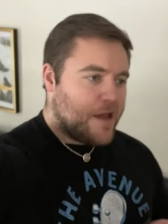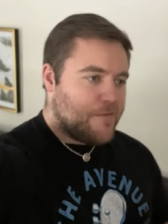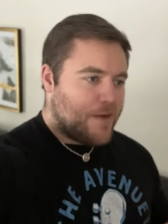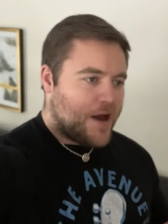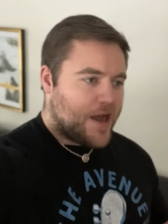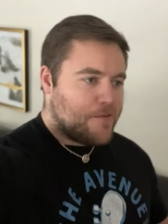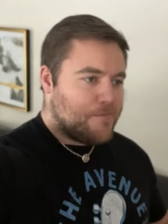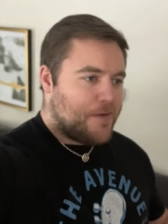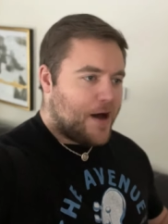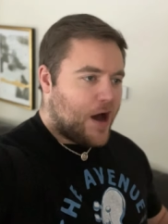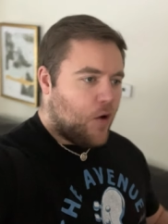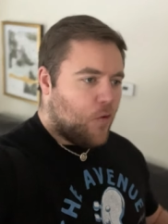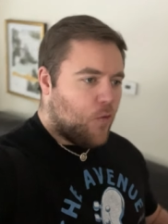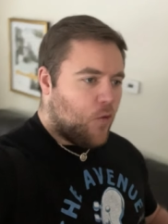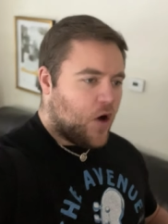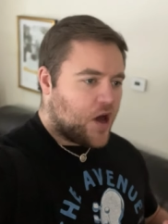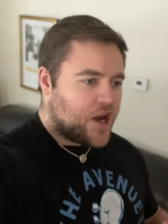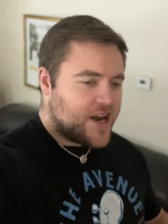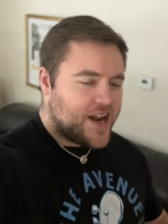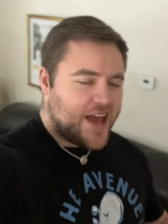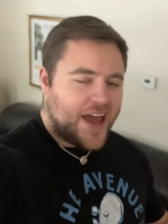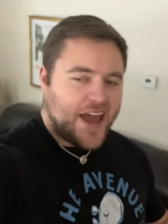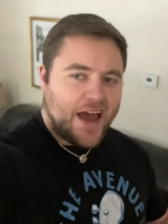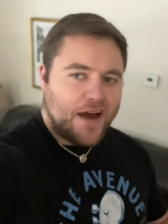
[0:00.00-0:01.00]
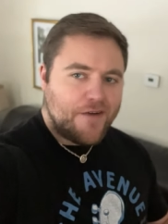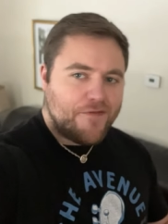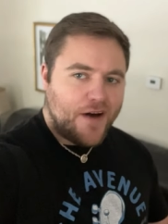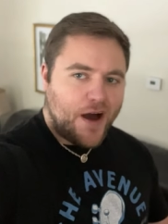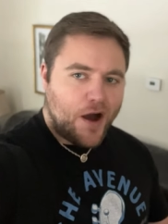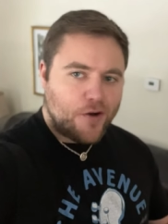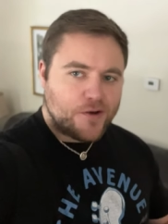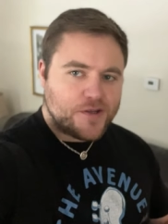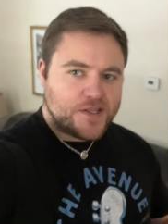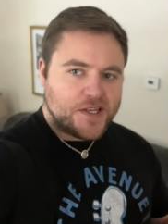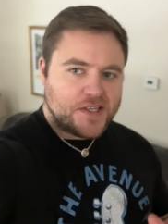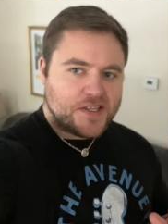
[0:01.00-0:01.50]
am on about one and a half
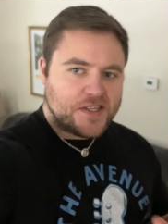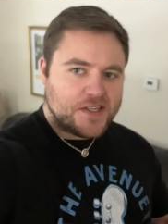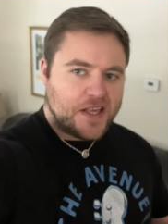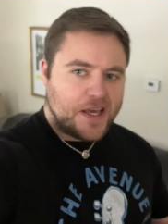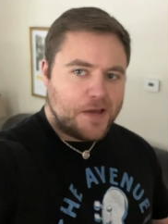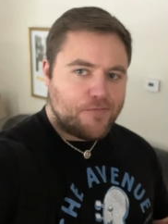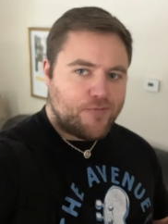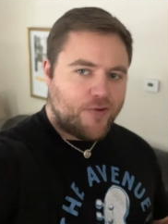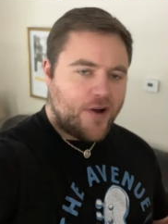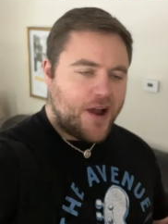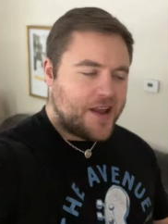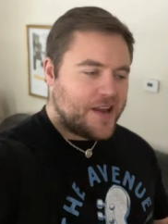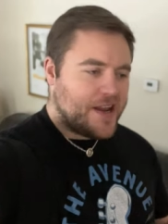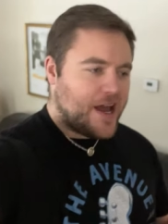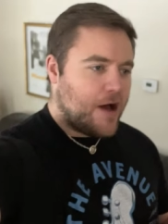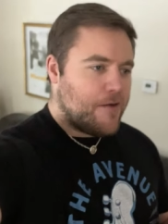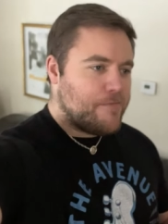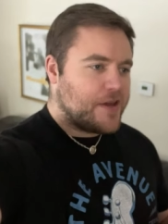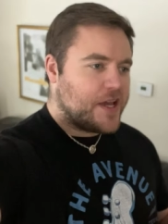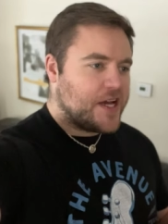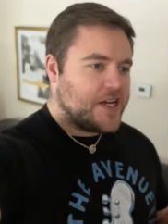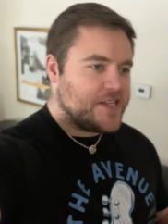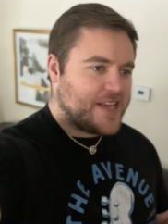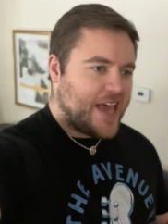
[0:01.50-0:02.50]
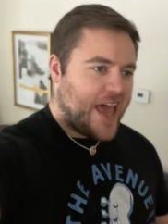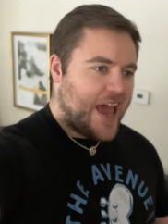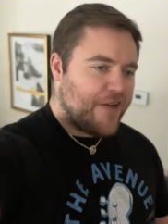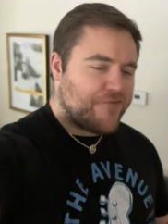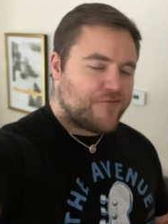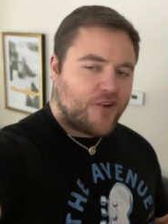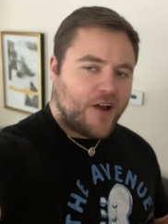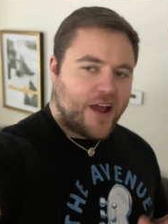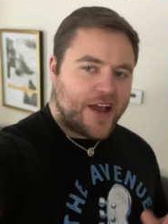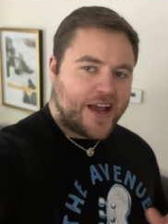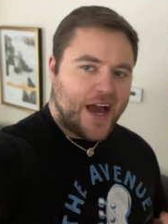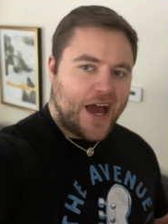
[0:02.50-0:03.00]
hours of sleep right now because
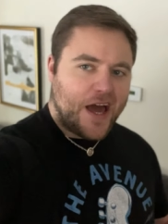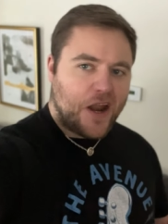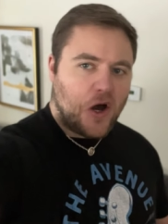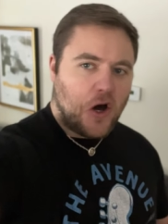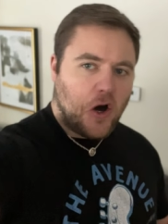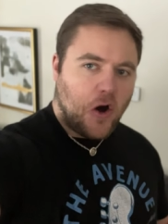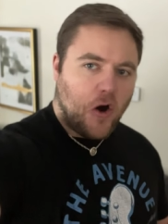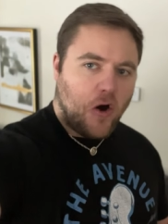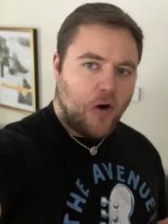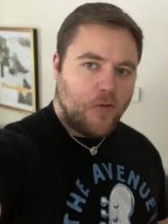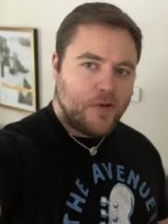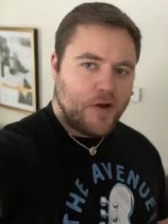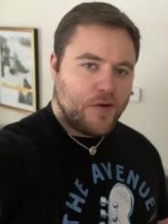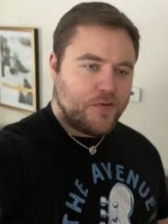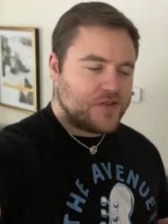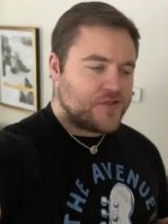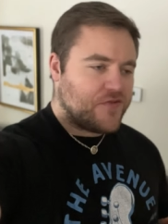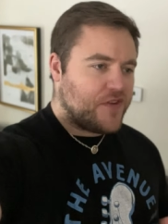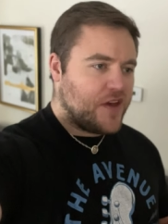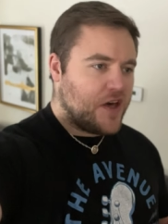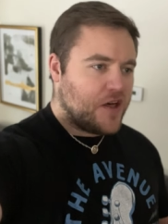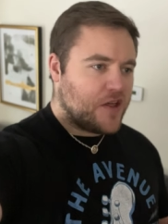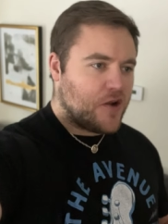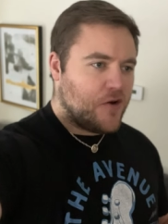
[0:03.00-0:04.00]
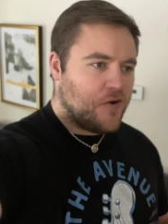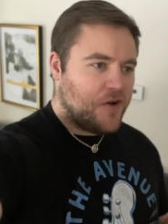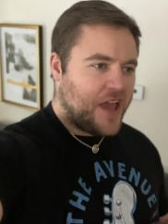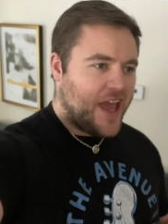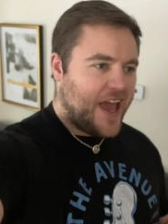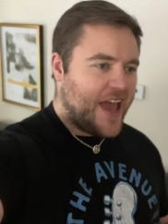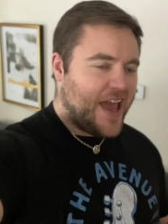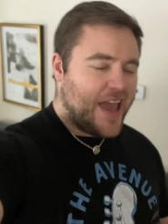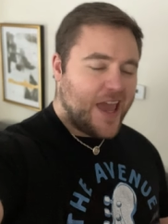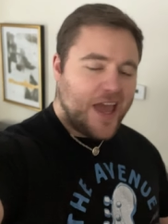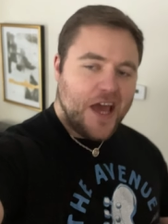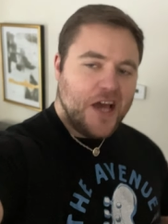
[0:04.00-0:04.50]
after I got home and was feeling
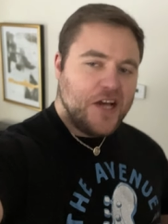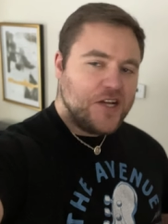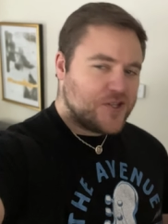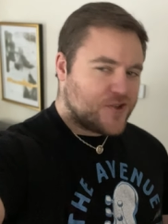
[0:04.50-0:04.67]
okay,